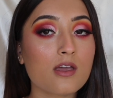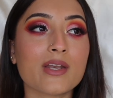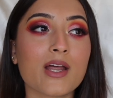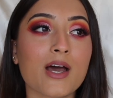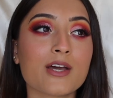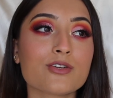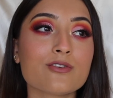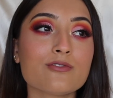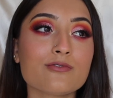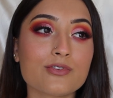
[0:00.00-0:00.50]
And
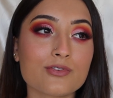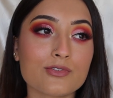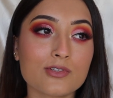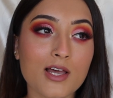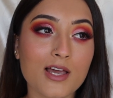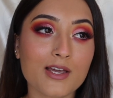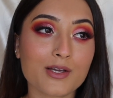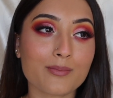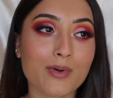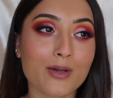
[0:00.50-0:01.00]
I don't feel
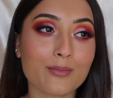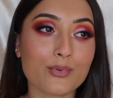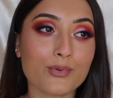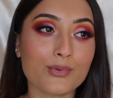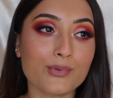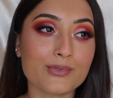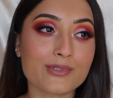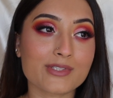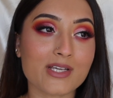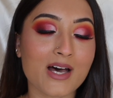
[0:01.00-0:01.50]
like my
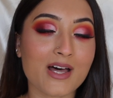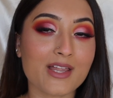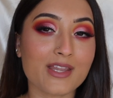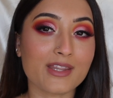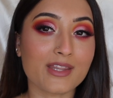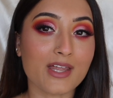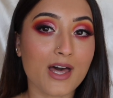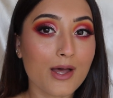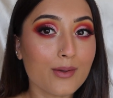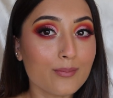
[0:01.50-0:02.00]
pores are
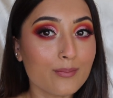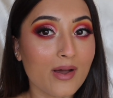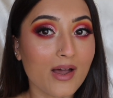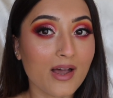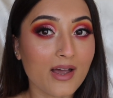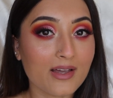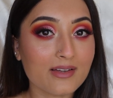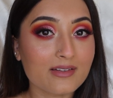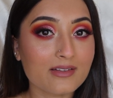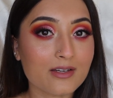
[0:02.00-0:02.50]
that
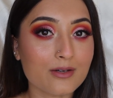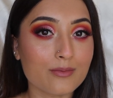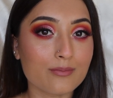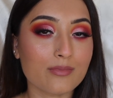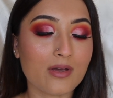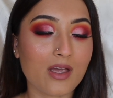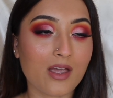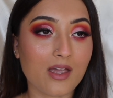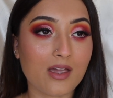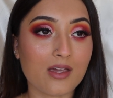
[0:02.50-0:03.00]
bad
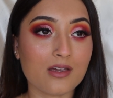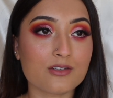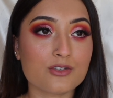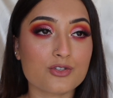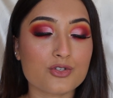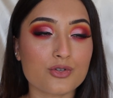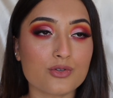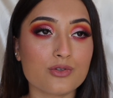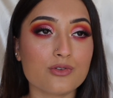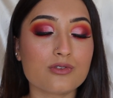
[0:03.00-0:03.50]
compared
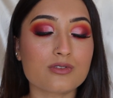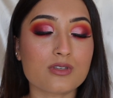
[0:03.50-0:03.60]
to